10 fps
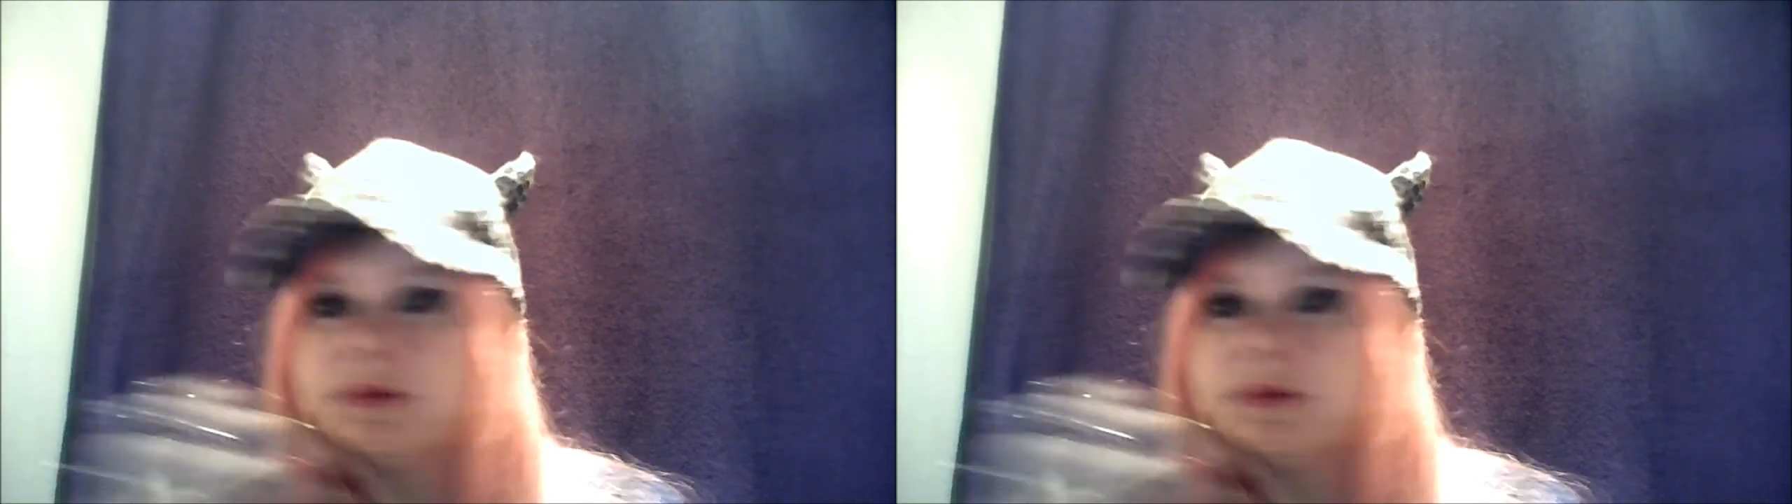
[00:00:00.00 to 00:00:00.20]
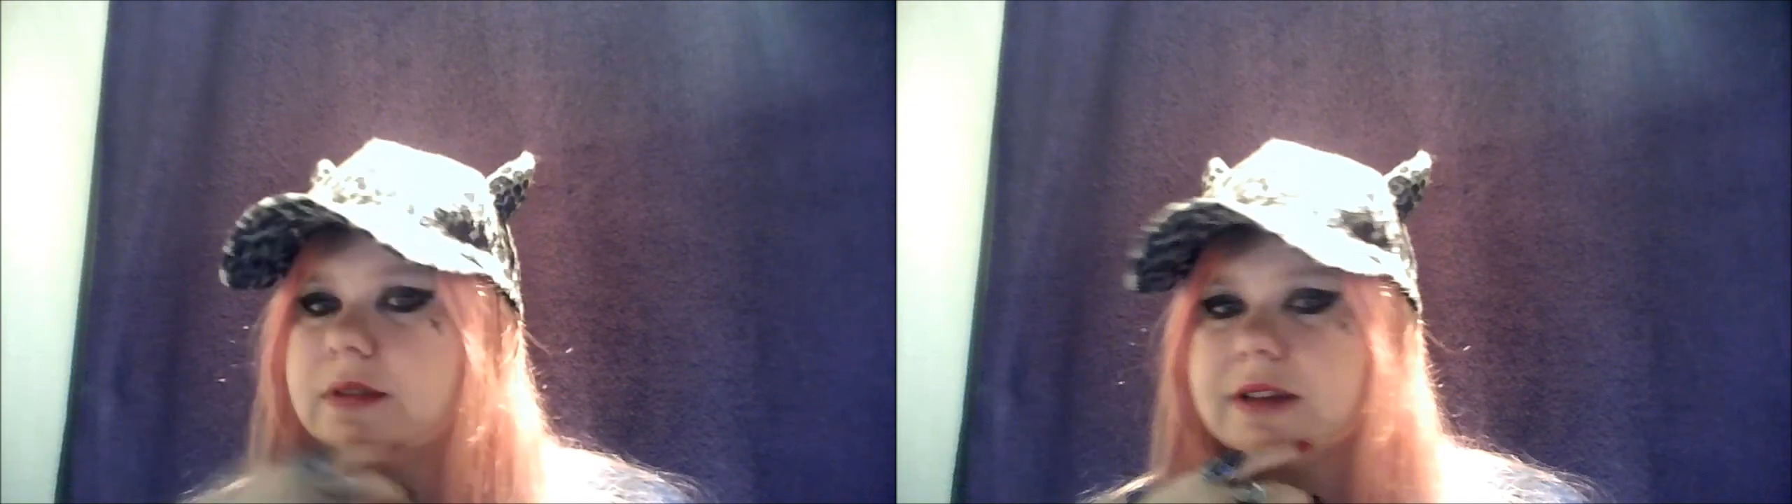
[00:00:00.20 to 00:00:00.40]

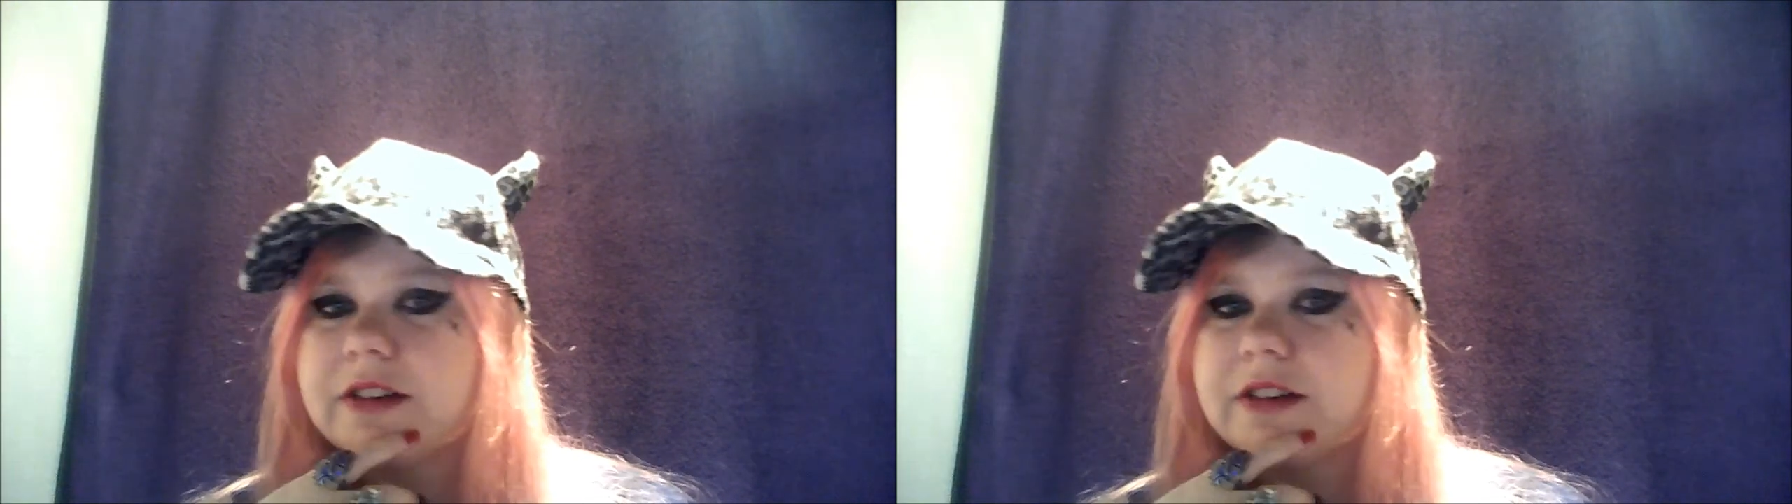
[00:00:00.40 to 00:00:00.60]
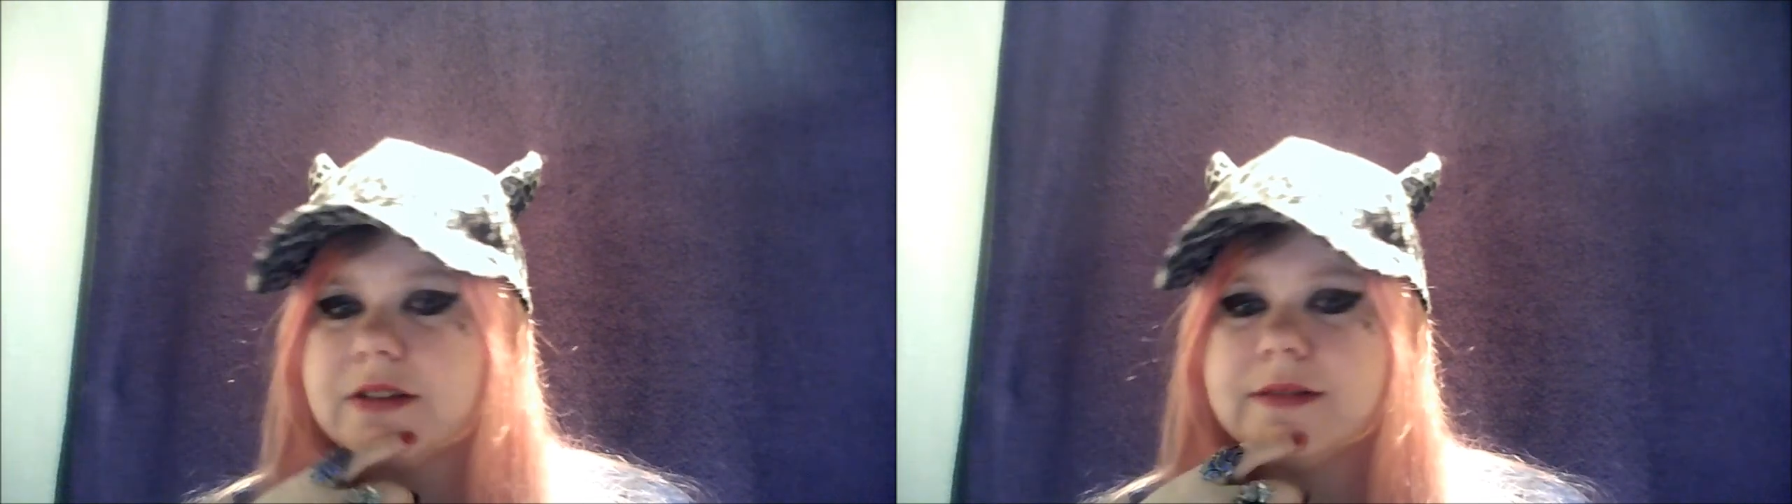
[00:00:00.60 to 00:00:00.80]

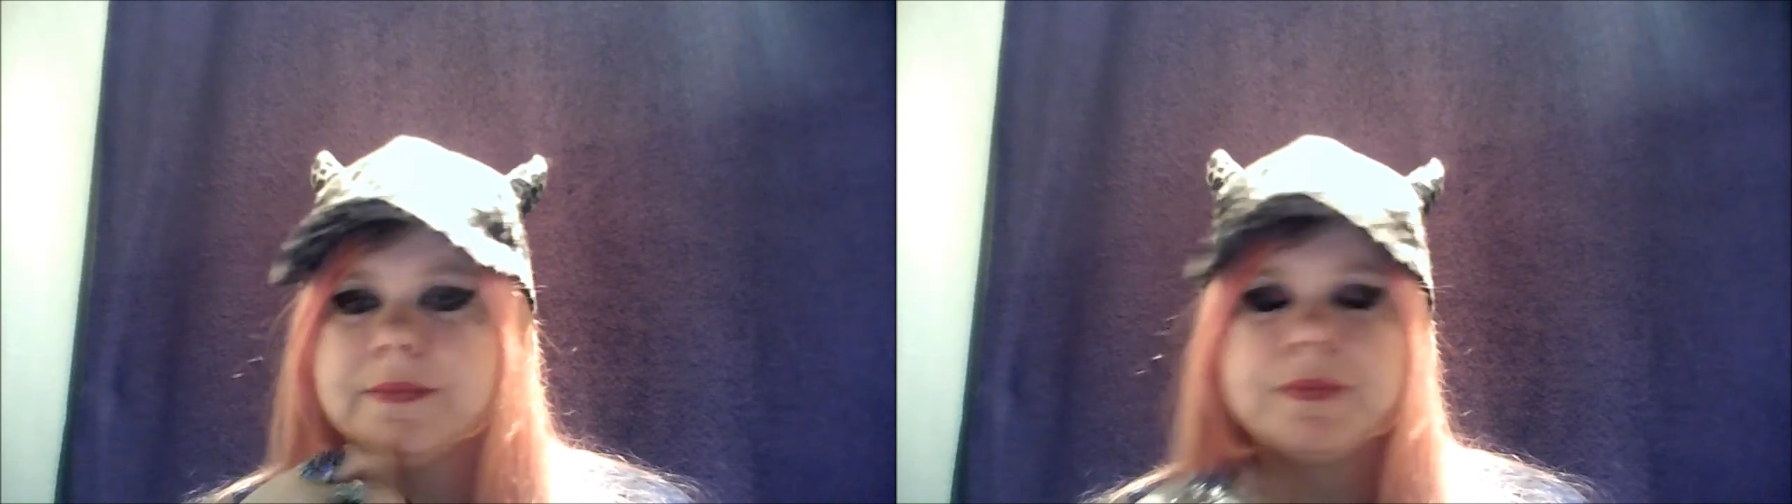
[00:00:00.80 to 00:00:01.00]
section,